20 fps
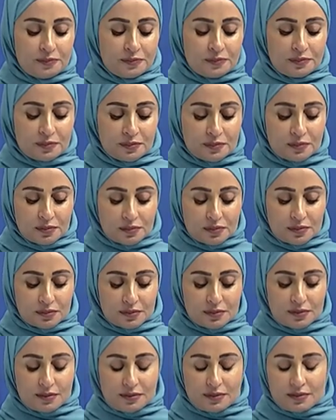
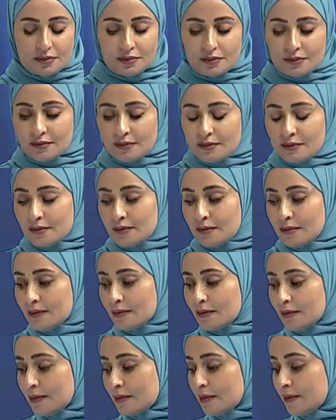
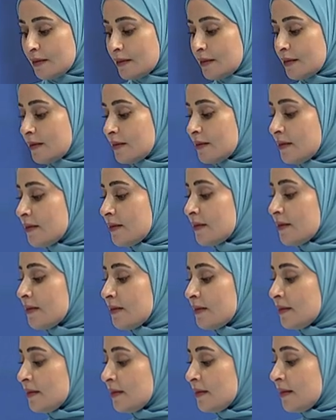
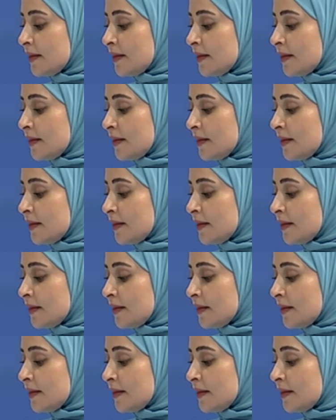Nobody speaks.